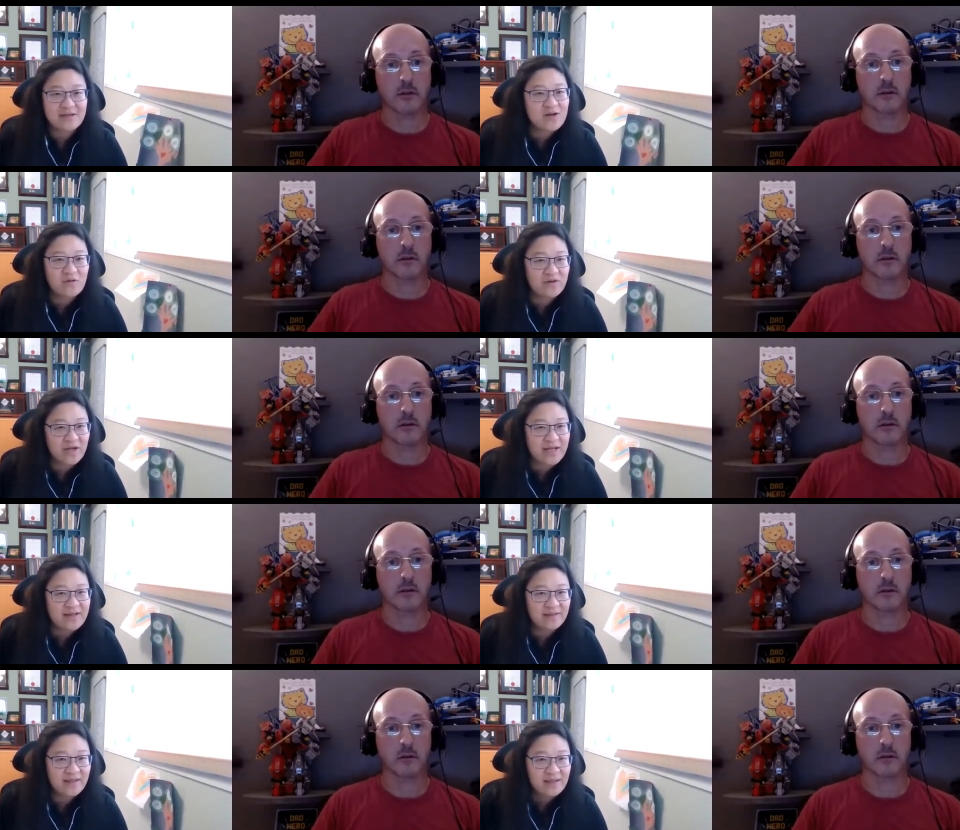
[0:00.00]
Speaker 1: it's not an
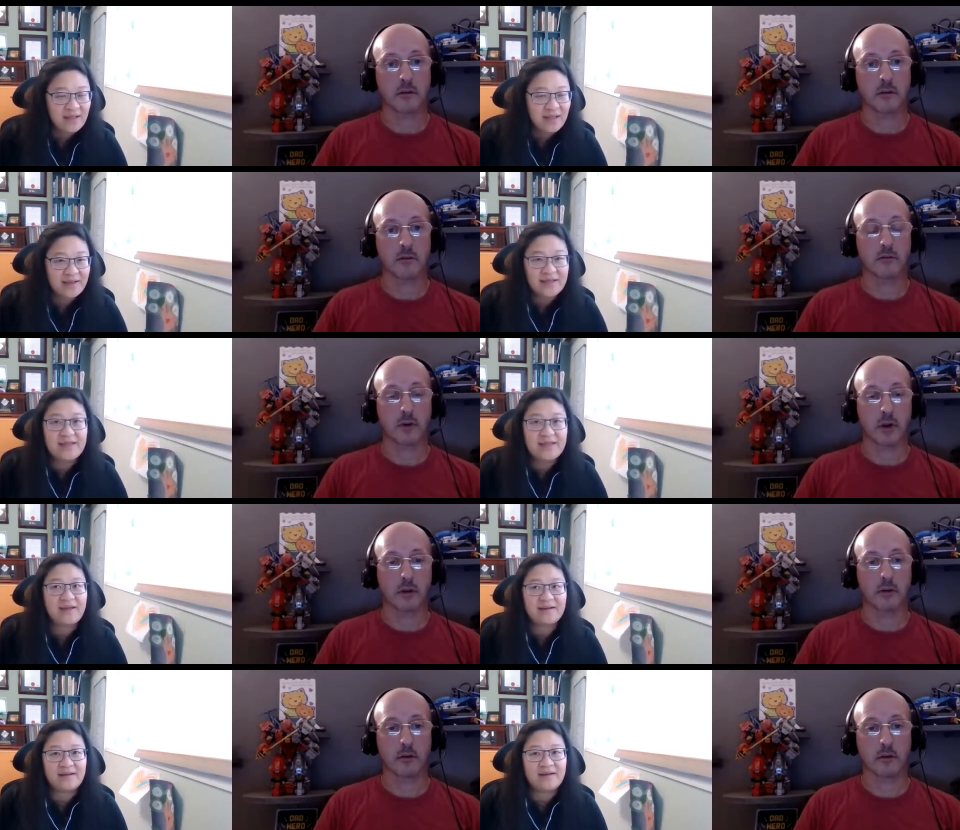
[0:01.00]
overnight thing. And
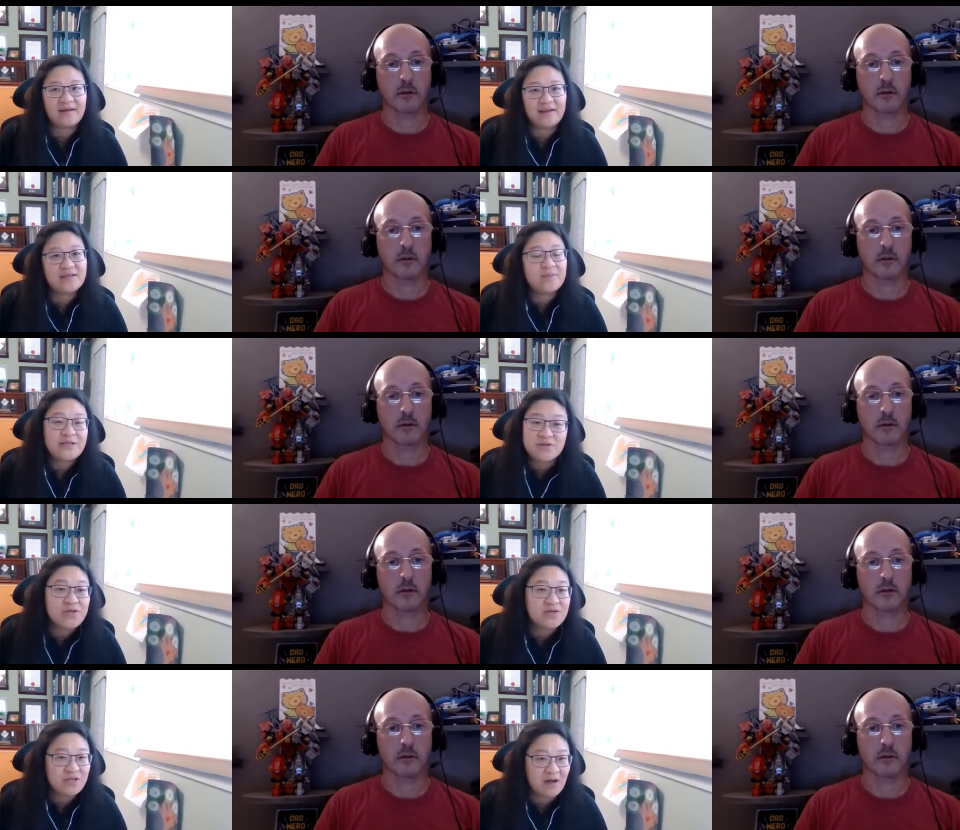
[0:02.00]
again, right. uh, it depends
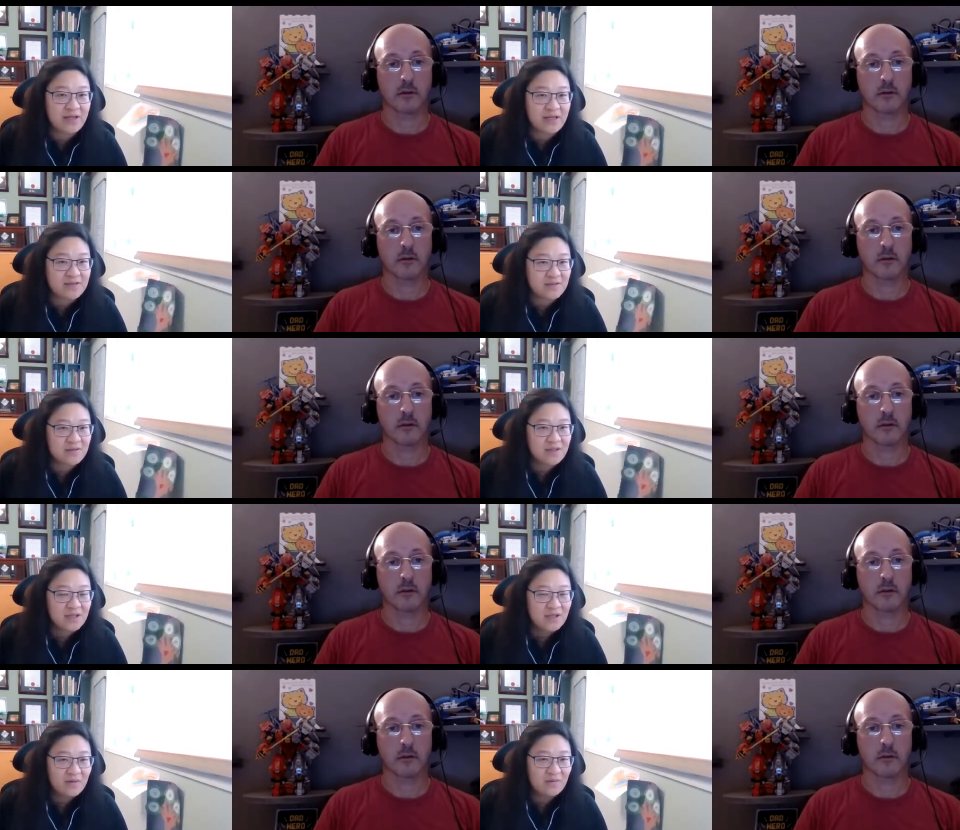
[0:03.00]
who you're talking to.
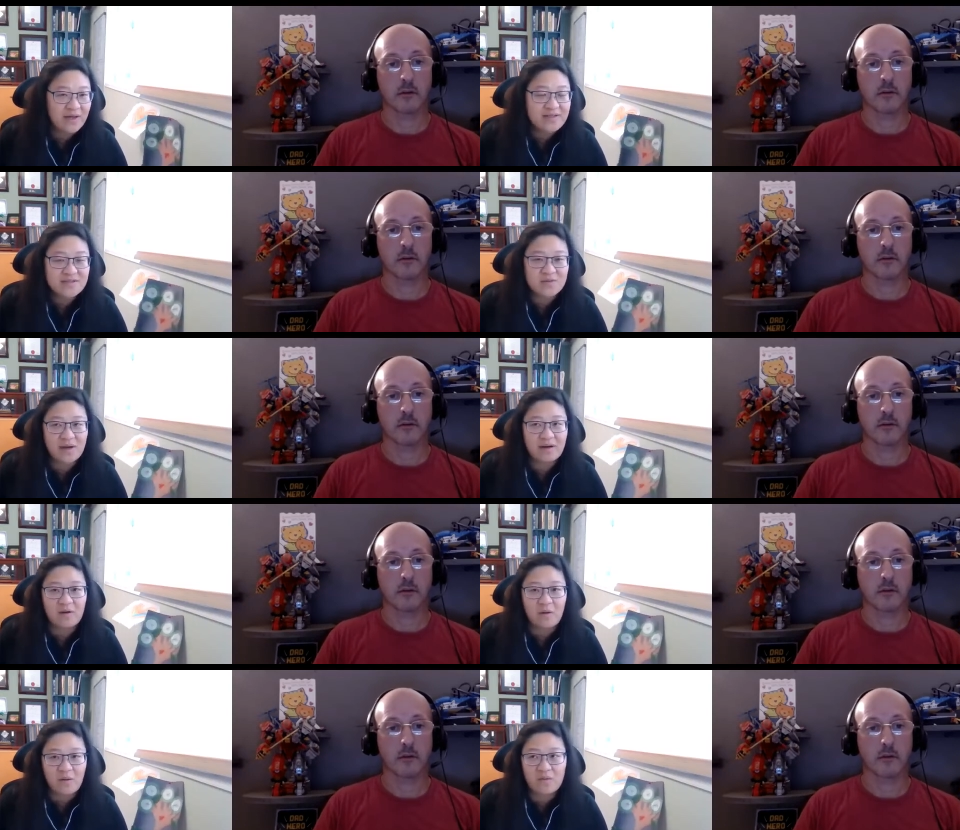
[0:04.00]
Ones who
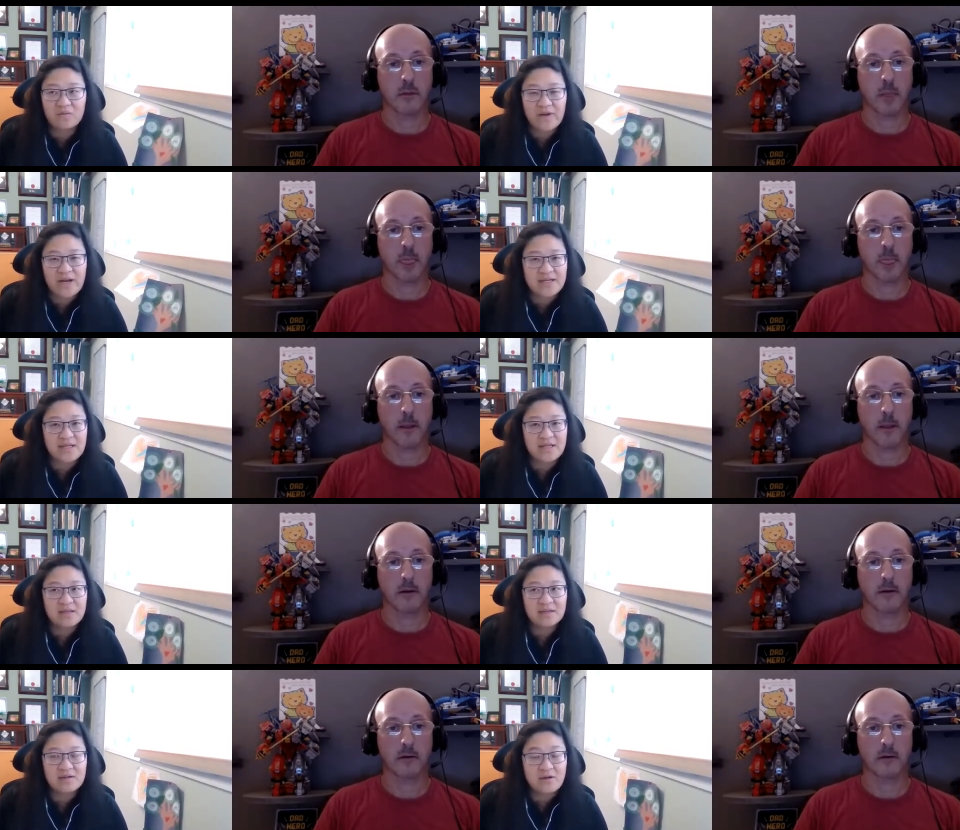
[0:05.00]
are already
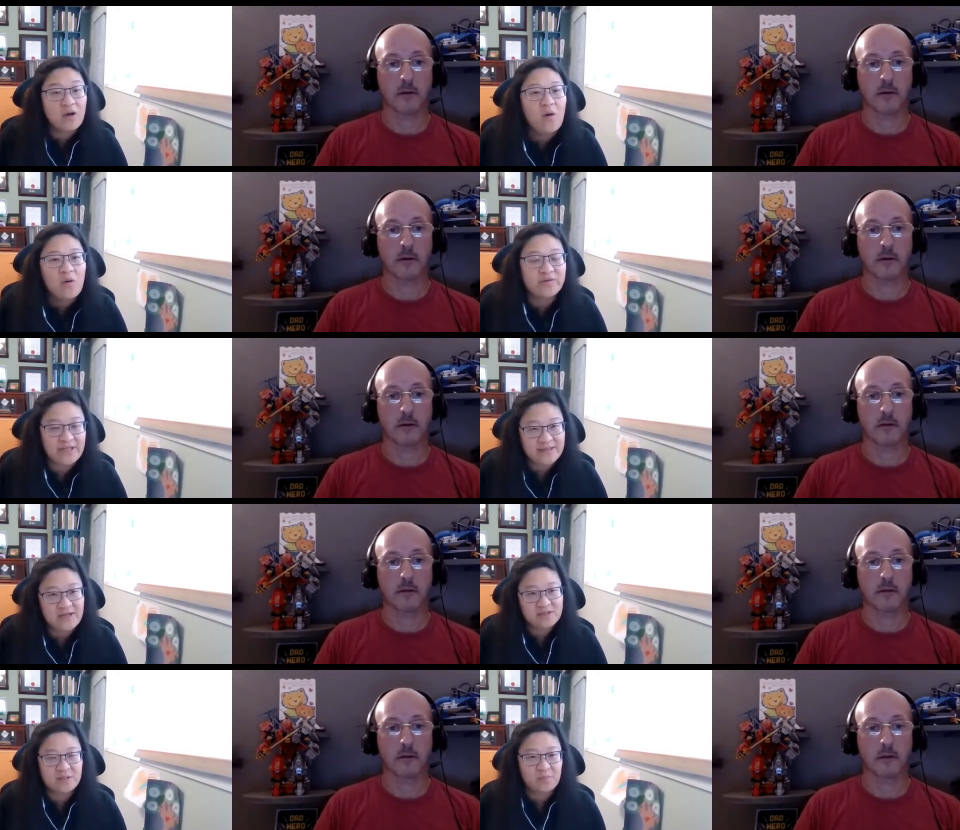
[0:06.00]
know that
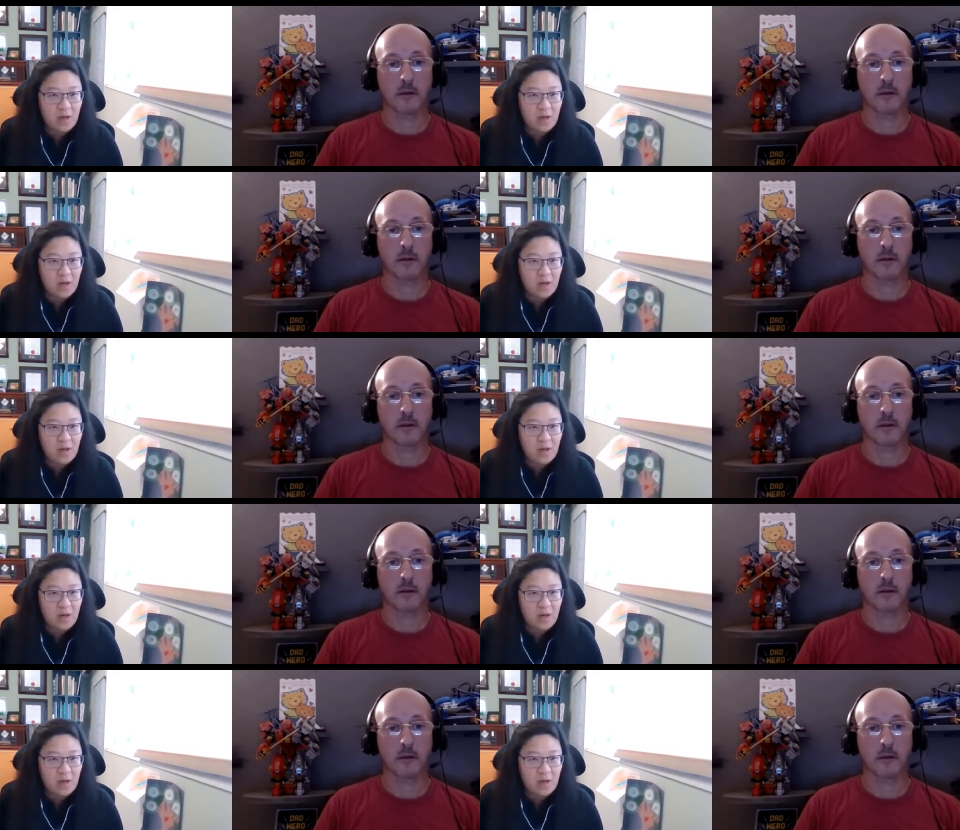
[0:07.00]
there's